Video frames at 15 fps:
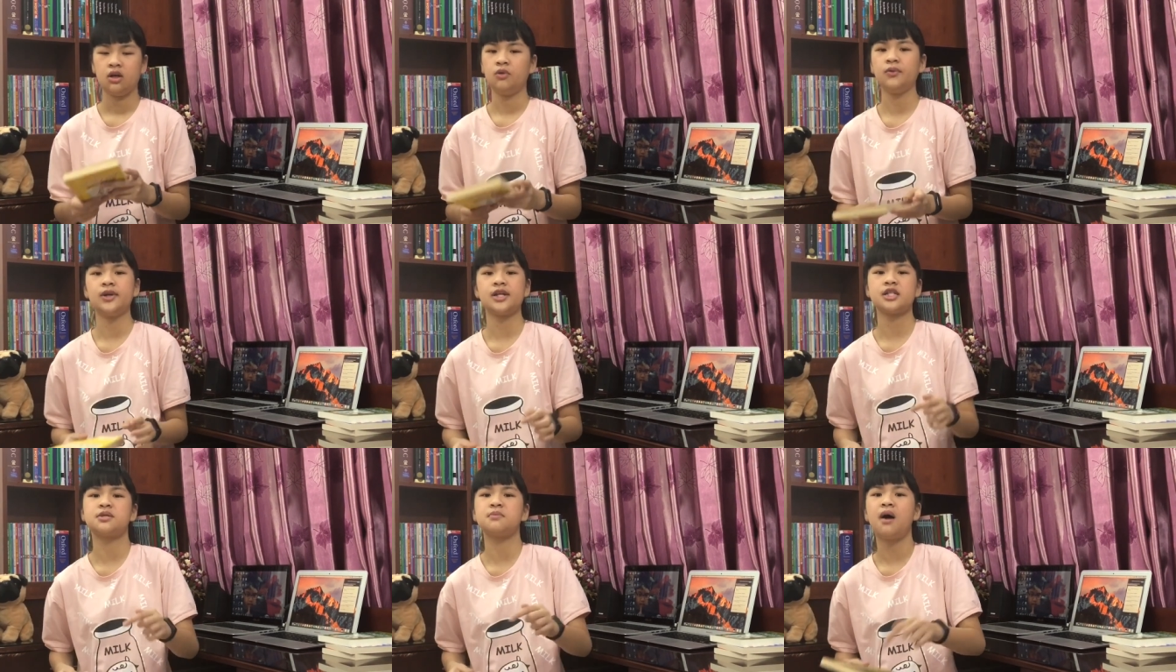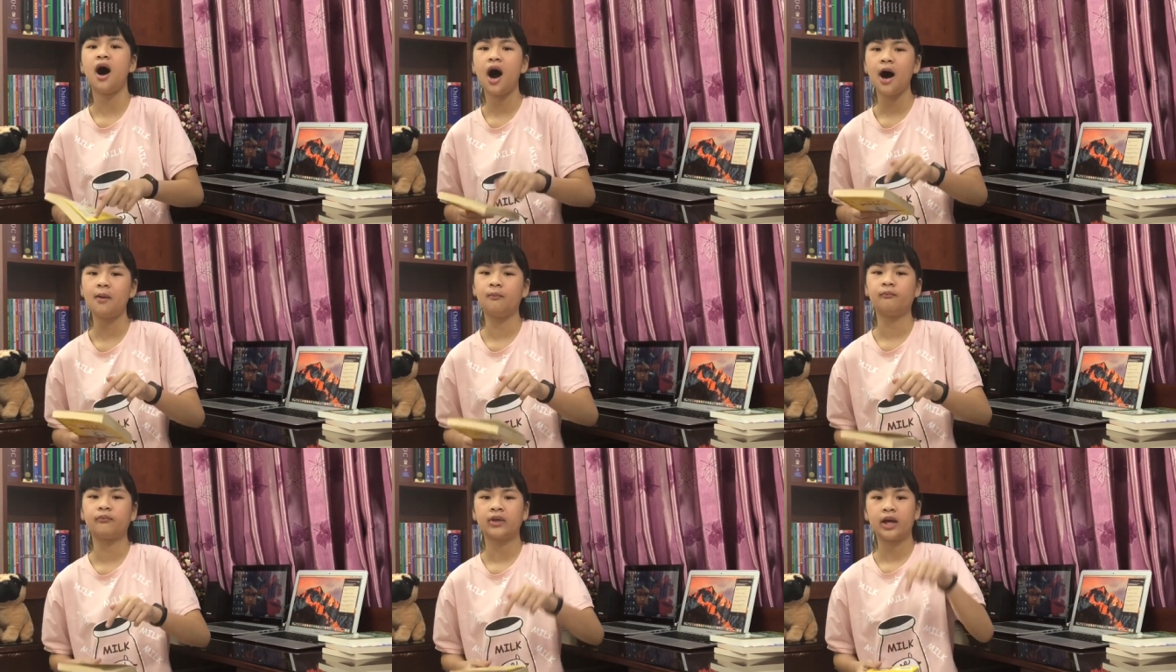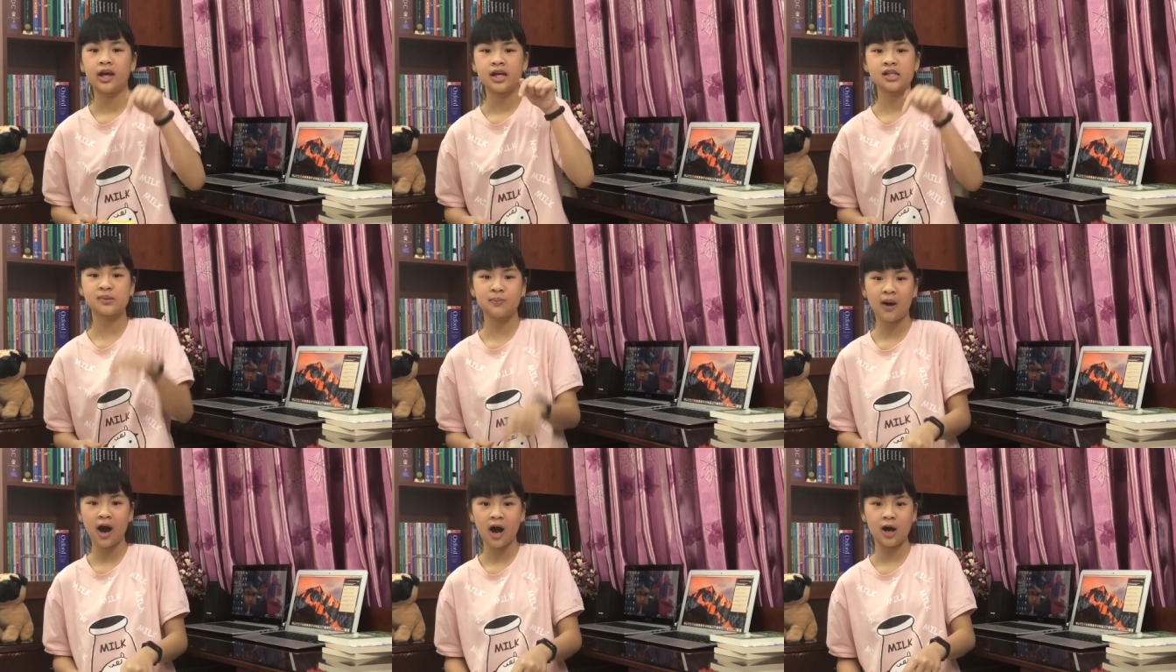with his mom.
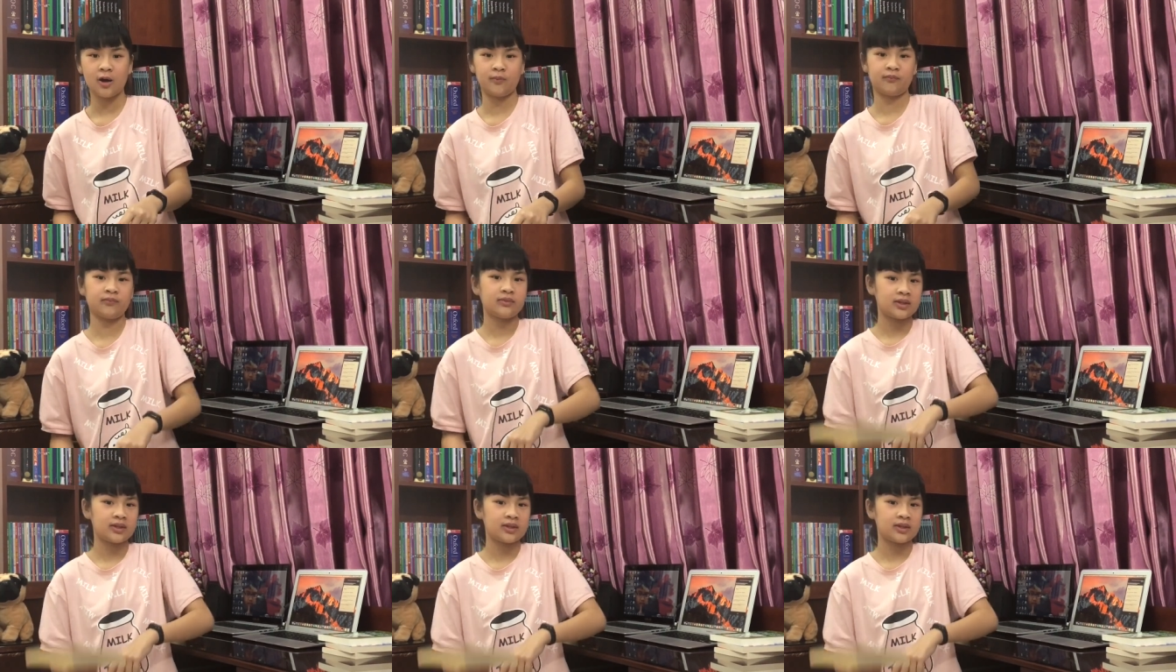His mom.